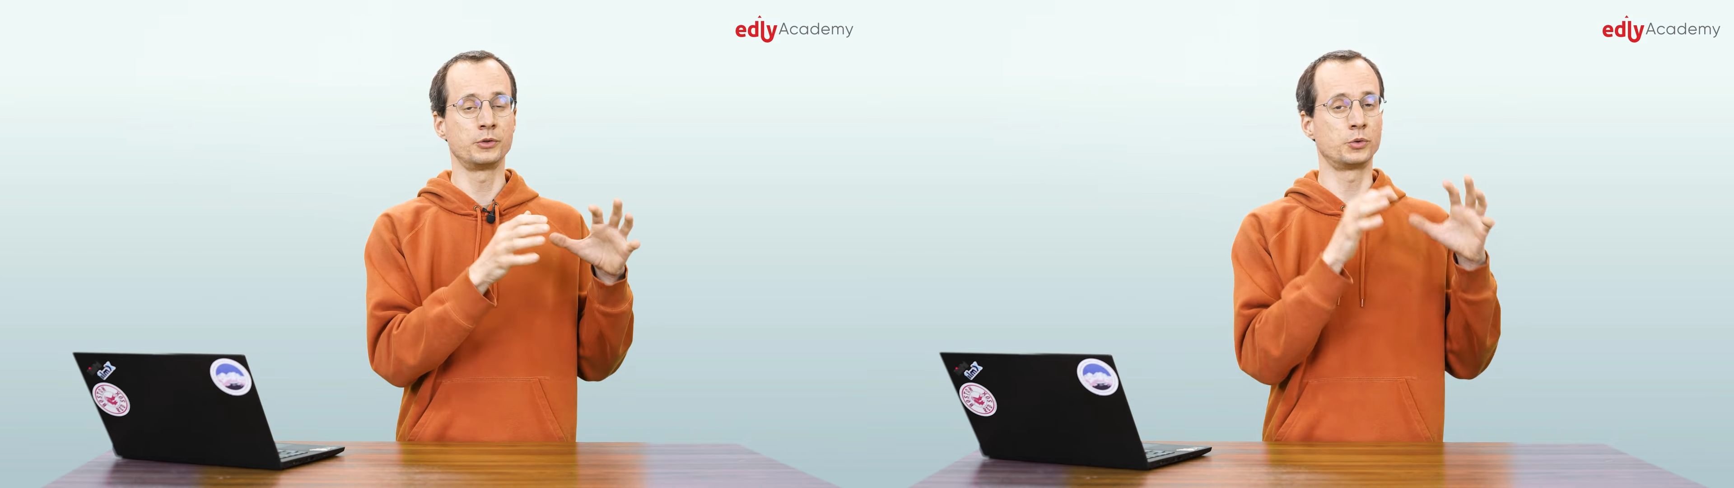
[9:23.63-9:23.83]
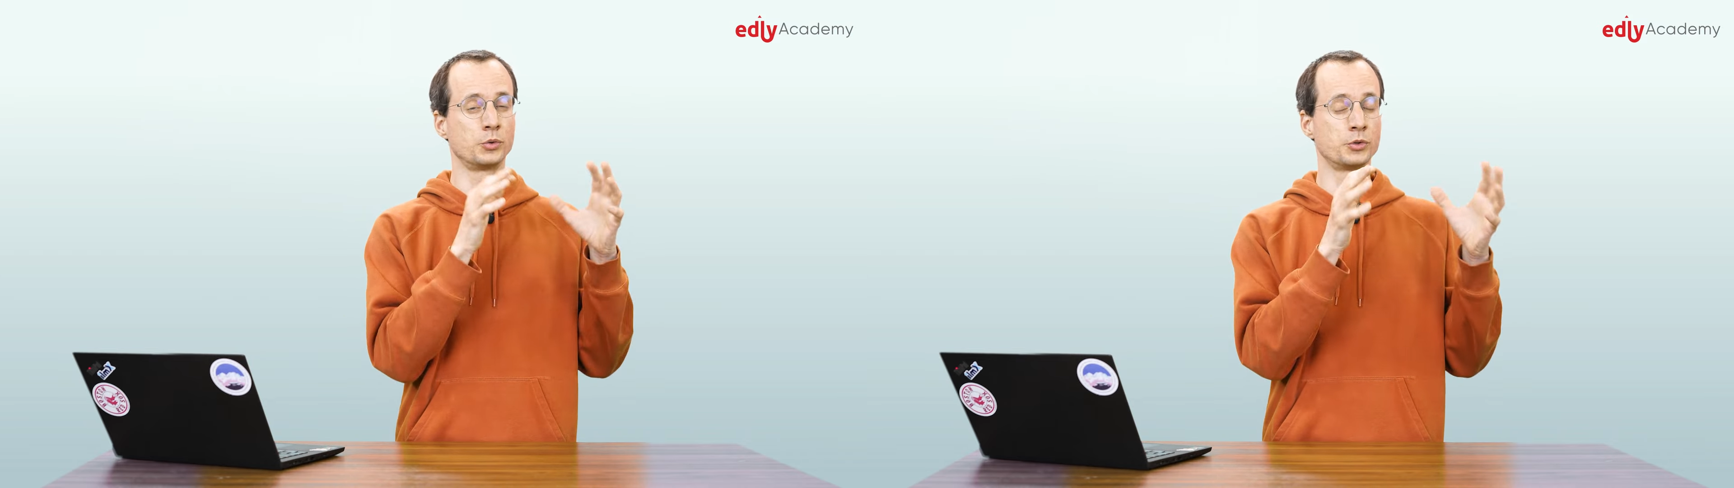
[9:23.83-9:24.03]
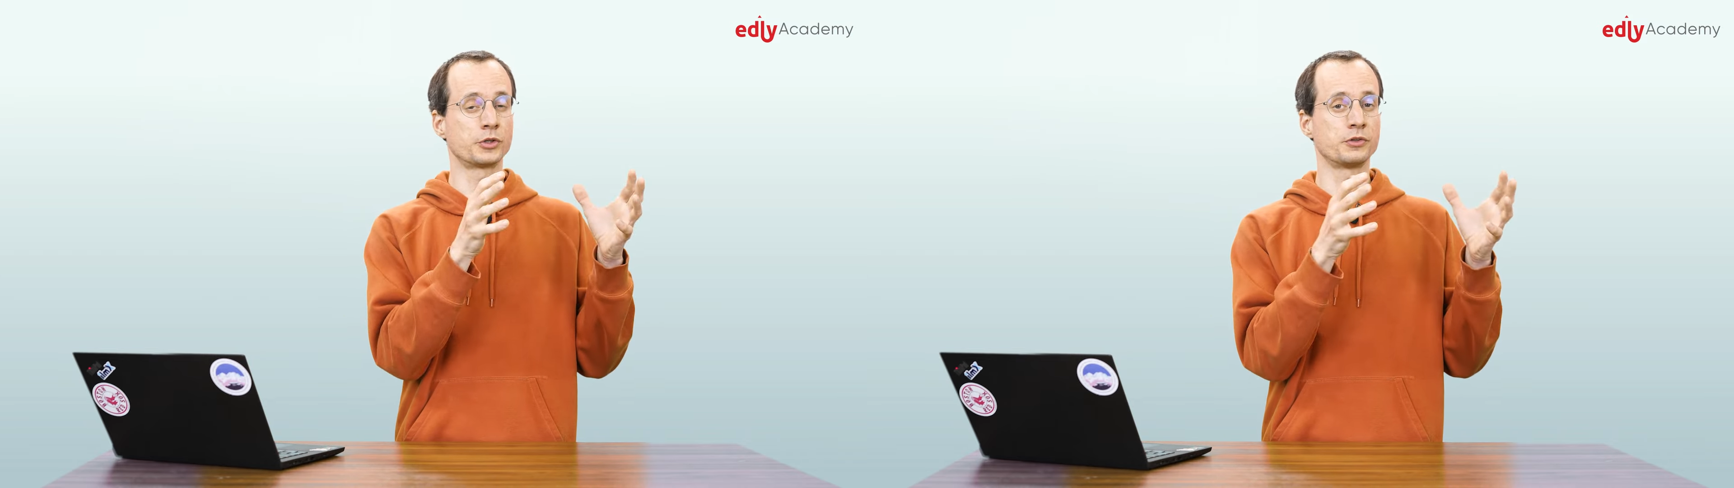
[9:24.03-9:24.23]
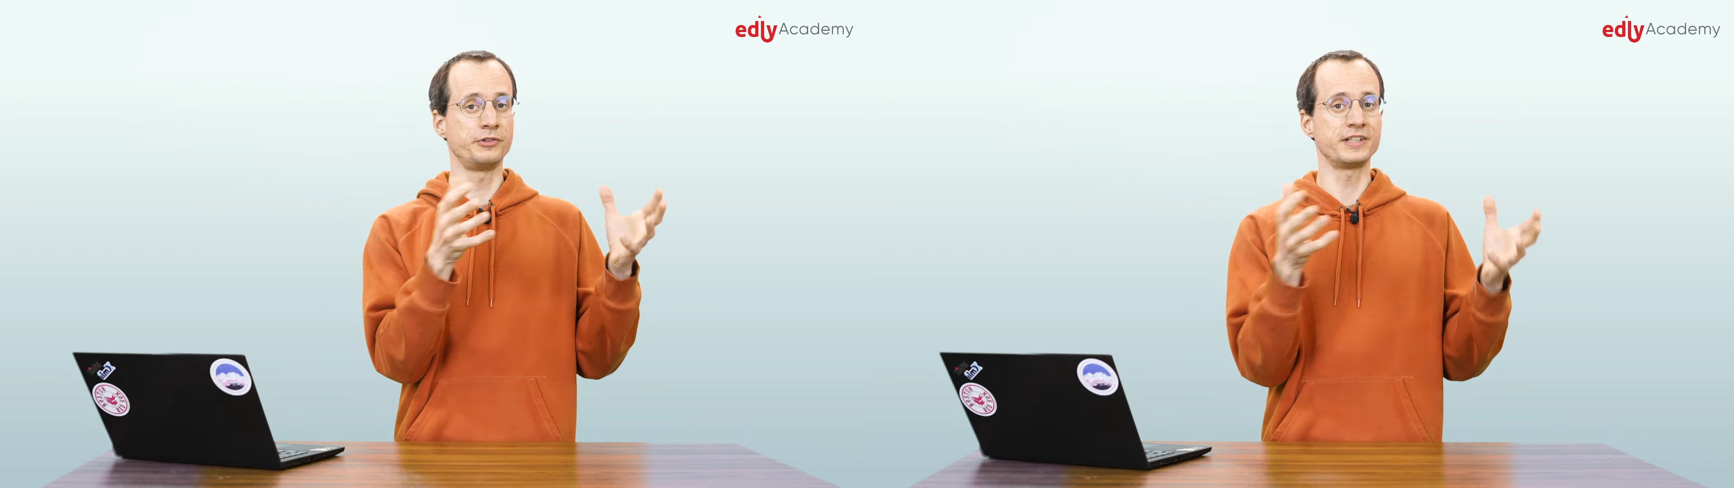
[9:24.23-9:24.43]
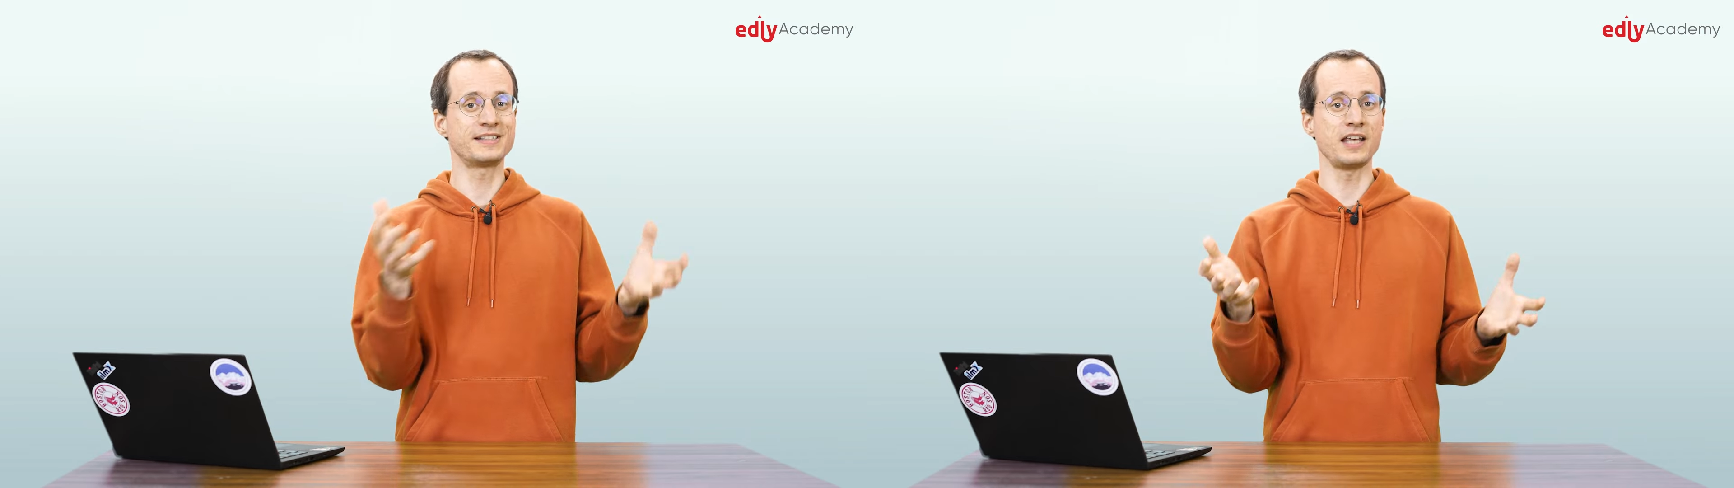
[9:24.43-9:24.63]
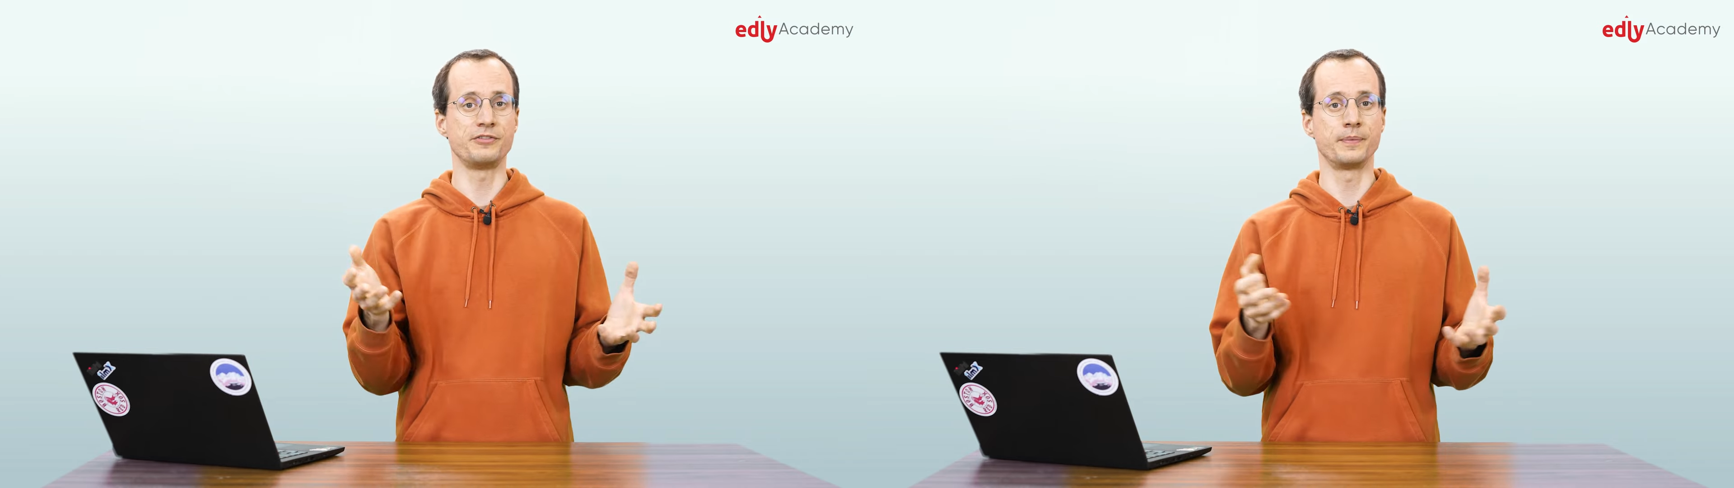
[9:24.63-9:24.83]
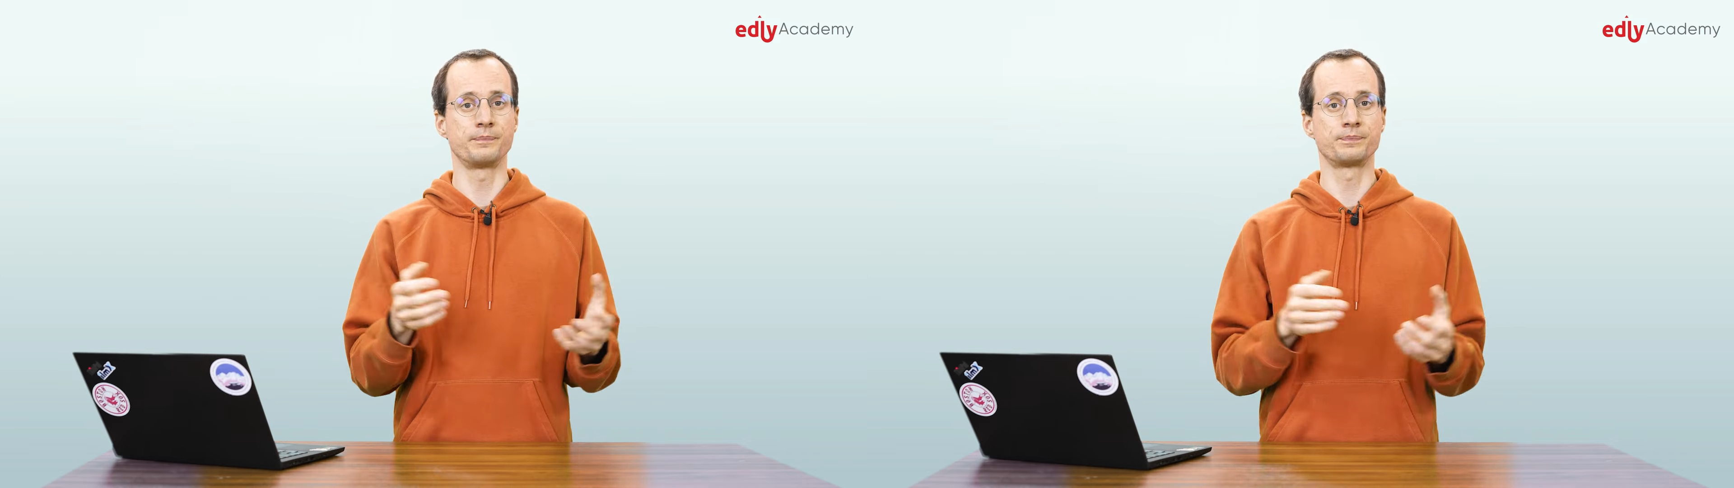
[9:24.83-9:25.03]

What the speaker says: tutor config save.